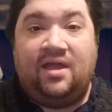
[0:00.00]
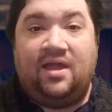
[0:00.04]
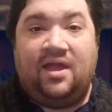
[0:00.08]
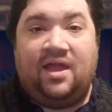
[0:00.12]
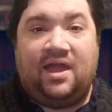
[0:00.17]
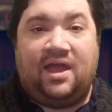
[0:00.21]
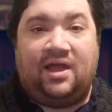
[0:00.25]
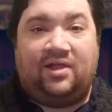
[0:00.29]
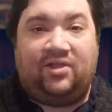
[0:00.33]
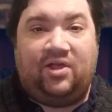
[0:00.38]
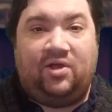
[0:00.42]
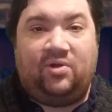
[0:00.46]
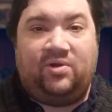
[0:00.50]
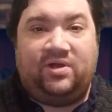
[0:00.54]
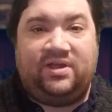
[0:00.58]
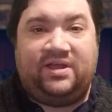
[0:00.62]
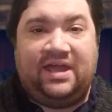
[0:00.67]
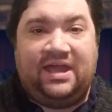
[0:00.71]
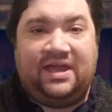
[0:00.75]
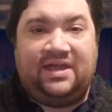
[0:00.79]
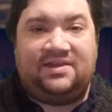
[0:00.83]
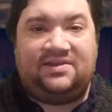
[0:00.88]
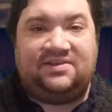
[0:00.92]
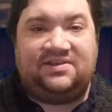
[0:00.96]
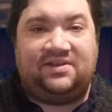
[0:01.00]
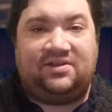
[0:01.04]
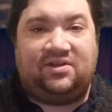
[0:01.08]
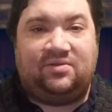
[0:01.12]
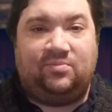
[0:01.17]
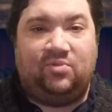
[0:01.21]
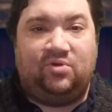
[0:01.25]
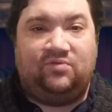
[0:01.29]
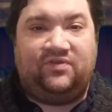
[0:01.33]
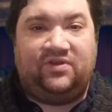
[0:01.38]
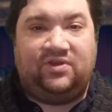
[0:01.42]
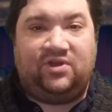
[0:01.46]
Hello again, dear
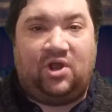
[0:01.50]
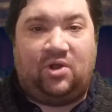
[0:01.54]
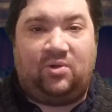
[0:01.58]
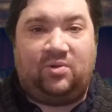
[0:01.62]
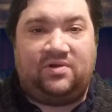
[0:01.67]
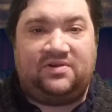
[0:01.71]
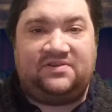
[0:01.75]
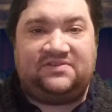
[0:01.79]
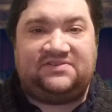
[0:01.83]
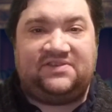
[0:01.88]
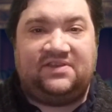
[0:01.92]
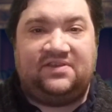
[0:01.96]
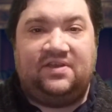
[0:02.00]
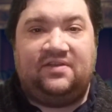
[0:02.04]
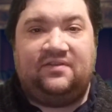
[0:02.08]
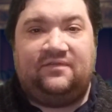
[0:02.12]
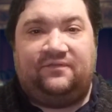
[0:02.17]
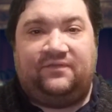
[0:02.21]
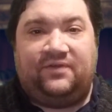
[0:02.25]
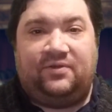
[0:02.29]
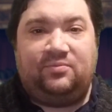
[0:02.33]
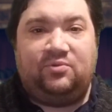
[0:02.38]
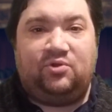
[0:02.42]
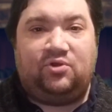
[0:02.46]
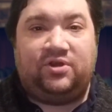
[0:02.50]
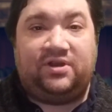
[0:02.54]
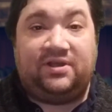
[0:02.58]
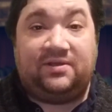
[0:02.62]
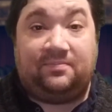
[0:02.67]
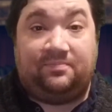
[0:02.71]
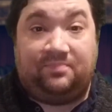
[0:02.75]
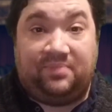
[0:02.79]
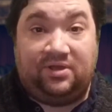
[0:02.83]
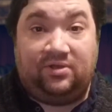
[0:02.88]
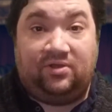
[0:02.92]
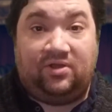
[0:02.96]
moviegoers. Film
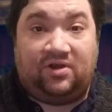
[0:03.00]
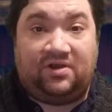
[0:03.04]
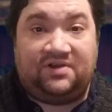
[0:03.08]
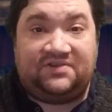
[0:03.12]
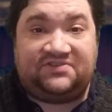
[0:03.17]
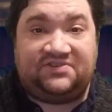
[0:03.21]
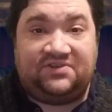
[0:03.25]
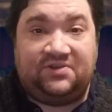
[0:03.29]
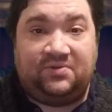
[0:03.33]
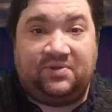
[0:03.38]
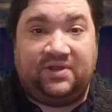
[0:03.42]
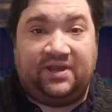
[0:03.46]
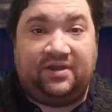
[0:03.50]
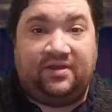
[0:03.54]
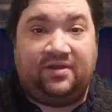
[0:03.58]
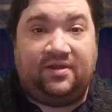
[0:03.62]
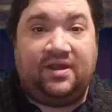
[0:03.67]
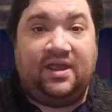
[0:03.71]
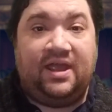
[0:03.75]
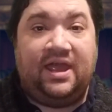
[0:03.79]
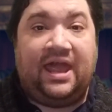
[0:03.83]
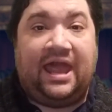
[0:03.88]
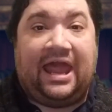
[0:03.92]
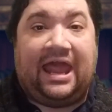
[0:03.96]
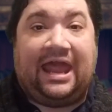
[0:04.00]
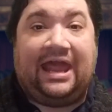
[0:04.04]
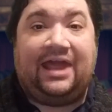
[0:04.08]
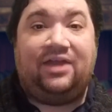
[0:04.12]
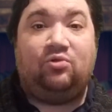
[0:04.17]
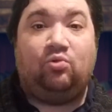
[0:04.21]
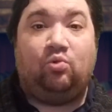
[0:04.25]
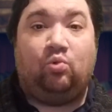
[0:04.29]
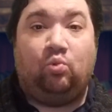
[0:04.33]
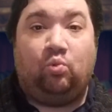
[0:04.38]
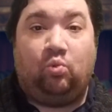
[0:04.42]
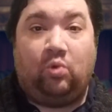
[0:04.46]
critic Bill Arsenault here,
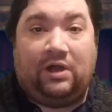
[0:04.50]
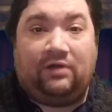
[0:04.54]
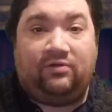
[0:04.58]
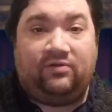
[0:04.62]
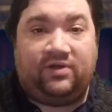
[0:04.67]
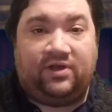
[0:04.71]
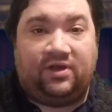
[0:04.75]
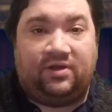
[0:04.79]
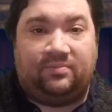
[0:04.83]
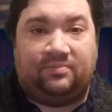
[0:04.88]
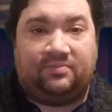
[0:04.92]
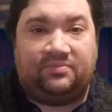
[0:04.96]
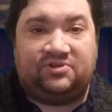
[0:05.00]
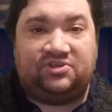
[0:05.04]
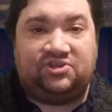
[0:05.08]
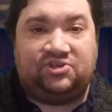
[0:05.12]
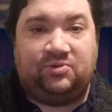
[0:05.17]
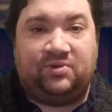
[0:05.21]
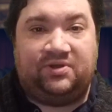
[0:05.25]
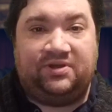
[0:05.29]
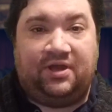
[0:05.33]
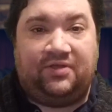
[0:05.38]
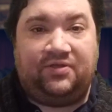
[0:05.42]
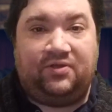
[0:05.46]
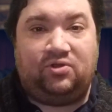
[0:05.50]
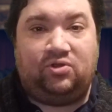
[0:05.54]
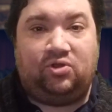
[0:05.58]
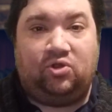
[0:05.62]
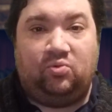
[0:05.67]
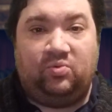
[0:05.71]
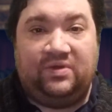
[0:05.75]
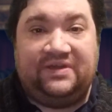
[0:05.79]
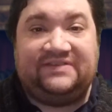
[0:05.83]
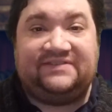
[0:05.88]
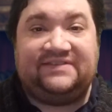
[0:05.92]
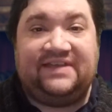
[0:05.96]
and welcome to another
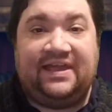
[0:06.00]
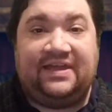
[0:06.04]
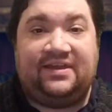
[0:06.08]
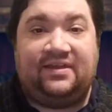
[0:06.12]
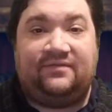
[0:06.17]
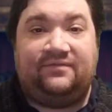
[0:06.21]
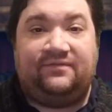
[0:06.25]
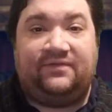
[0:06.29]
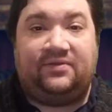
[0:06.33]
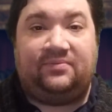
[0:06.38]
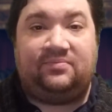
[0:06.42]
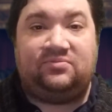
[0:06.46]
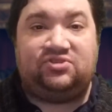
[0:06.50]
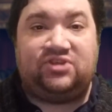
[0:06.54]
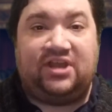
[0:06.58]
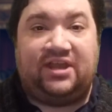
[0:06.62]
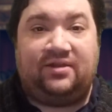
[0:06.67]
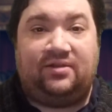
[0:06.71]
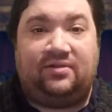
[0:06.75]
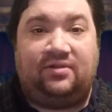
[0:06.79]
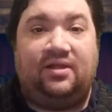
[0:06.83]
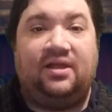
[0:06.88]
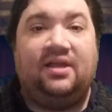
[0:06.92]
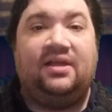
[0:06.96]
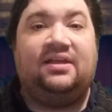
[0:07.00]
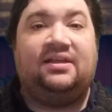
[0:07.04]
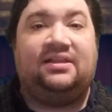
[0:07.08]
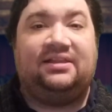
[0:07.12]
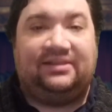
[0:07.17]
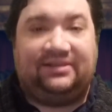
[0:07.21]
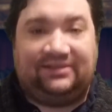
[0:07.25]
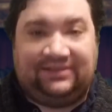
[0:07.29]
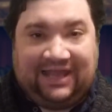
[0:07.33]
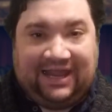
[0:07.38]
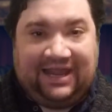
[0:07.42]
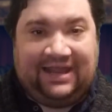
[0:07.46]
Louisiana Film Channel
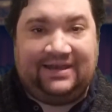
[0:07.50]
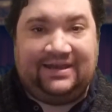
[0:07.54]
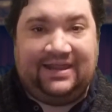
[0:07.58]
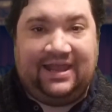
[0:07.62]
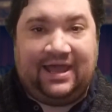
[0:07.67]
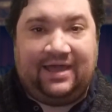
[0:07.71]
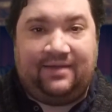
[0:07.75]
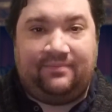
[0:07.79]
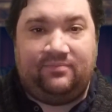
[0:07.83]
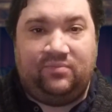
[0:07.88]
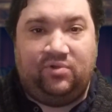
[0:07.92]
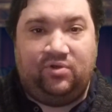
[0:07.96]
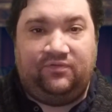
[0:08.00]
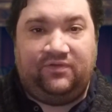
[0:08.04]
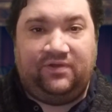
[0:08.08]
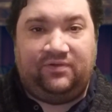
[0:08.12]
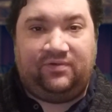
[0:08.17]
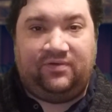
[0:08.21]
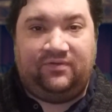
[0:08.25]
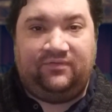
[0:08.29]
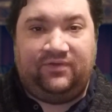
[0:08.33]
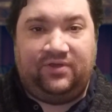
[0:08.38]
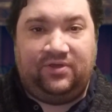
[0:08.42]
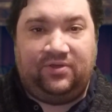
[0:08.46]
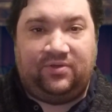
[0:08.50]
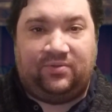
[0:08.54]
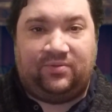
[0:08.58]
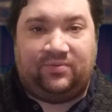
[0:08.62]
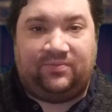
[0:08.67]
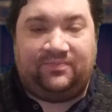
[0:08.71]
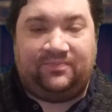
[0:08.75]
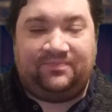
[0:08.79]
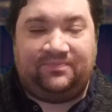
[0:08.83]
Lagniappe movie review.